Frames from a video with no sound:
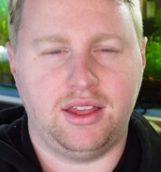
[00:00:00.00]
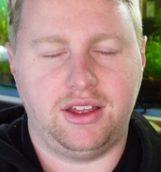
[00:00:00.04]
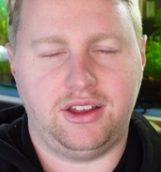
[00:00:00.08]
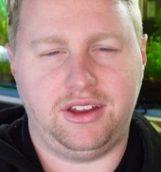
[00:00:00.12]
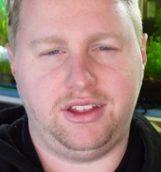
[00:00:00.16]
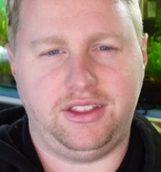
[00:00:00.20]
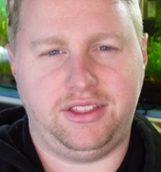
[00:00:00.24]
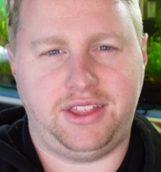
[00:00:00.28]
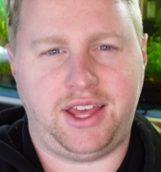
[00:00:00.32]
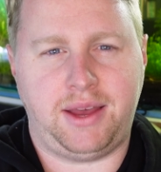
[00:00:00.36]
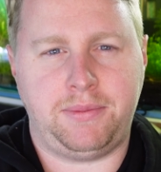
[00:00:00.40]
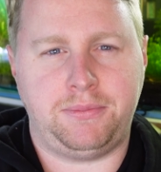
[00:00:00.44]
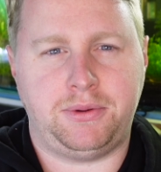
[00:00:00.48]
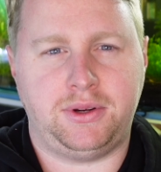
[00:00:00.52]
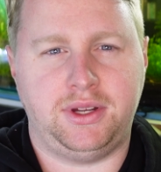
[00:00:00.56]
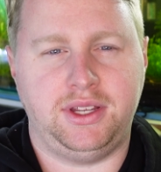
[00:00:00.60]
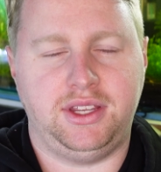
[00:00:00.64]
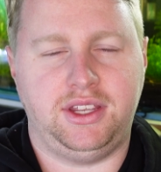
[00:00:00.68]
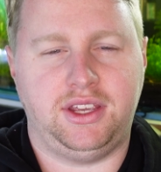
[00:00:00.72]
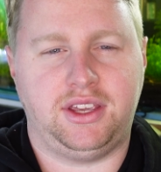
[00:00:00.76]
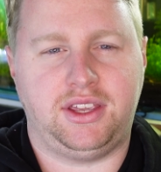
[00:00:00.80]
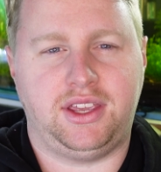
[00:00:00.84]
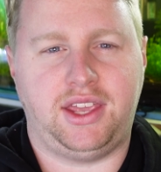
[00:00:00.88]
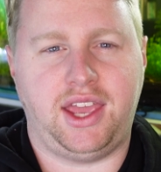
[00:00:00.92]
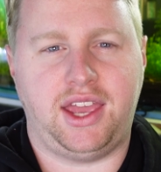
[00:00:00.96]
And at that point
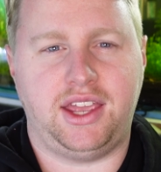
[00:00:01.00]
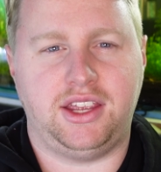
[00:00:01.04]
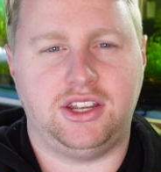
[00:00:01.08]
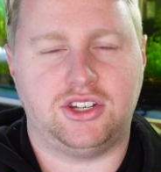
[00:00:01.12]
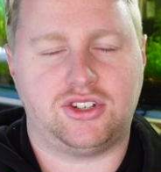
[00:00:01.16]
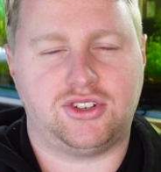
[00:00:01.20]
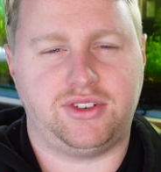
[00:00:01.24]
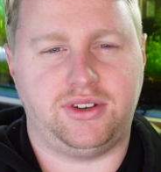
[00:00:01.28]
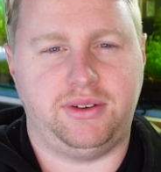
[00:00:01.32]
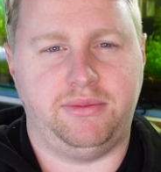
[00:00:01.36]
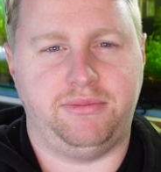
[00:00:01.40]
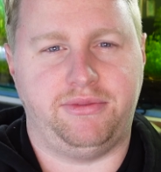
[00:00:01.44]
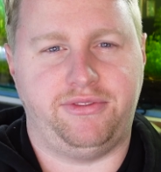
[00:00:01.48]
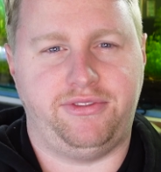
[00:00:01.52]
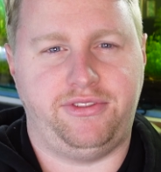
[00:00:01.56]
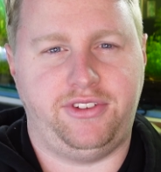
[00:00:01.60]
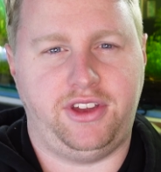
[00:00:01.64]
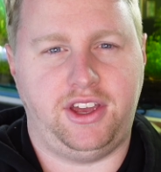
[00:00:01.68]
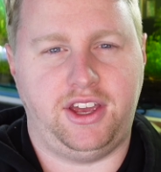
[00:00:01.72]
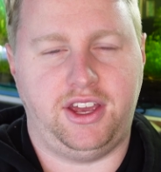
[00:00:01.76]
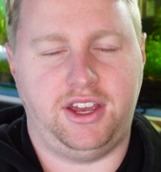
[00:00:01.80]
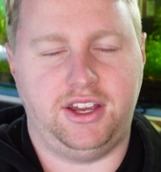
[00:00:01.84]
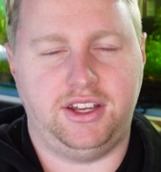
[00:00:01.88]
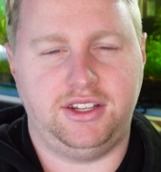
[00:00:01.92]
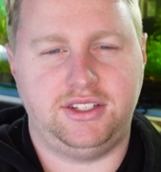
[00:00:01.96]
you get your shrimp
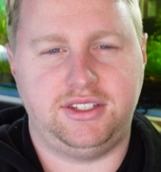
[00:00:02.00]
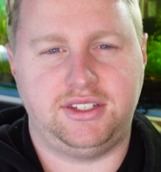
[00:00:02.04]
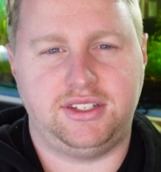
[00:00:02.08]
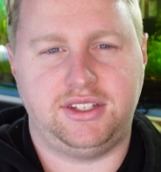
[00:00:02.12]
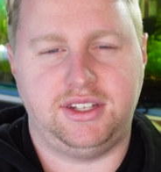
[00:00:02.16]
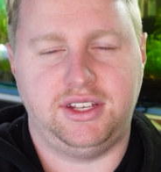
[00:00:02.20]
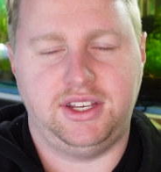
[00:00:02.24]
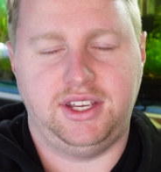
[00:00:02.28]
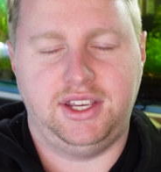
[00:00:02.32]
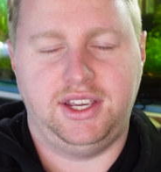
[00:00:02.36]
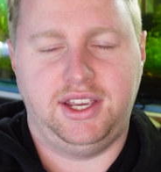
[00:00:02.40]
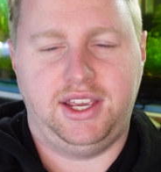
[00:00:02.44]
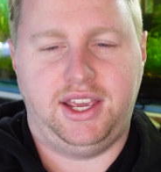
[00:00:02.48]
first,